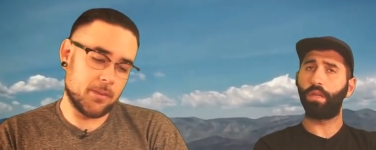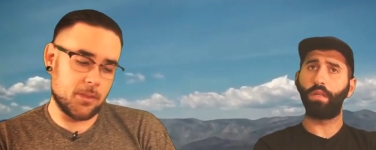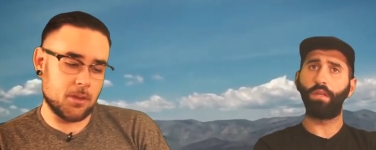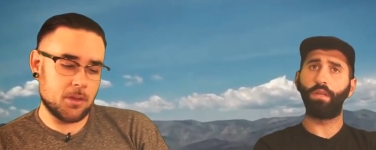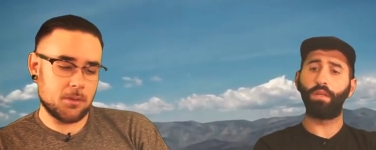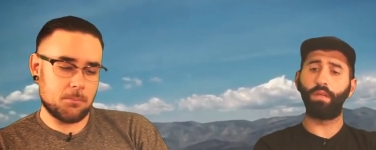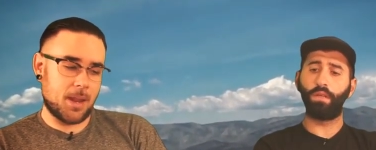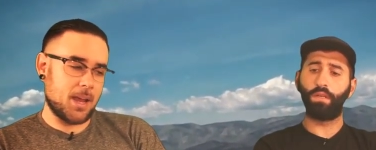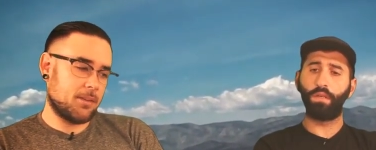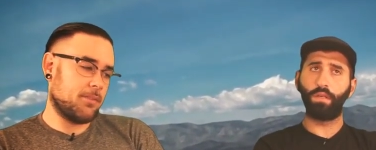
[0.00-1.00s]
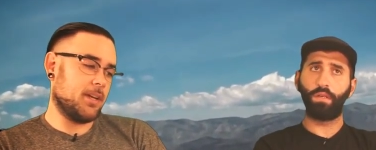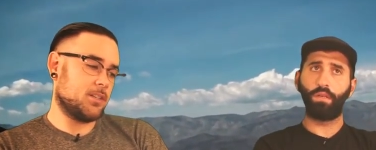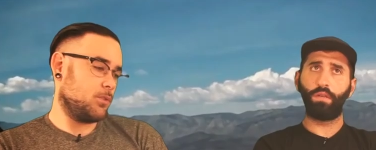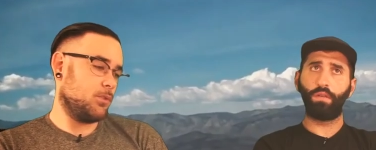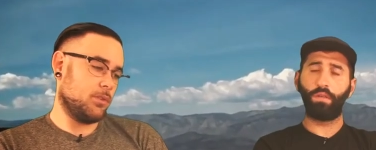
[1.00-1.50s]
Speaker 1: the black finish
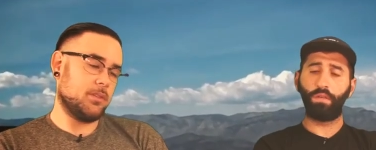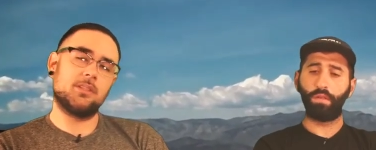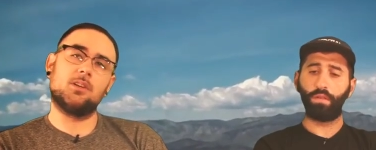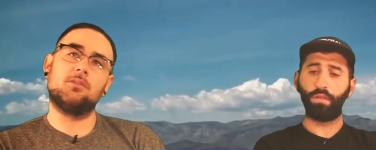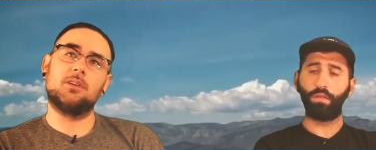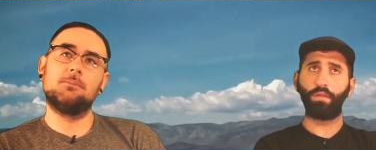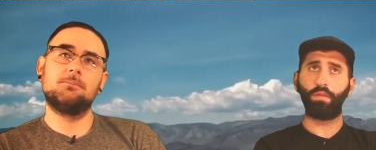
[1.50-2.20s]
or silver.